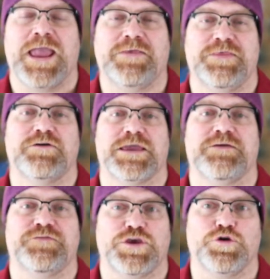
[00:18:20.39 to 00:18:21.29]
and they'll
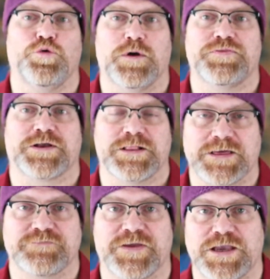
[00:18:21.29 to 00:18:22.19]
give you what the
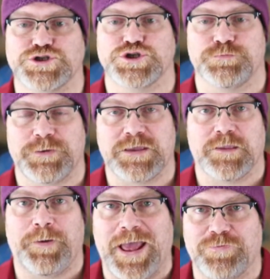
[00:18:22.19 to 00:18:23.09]
classification should be in
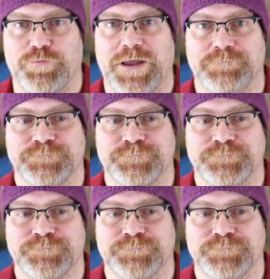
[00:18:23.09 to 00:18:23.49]
the pathway.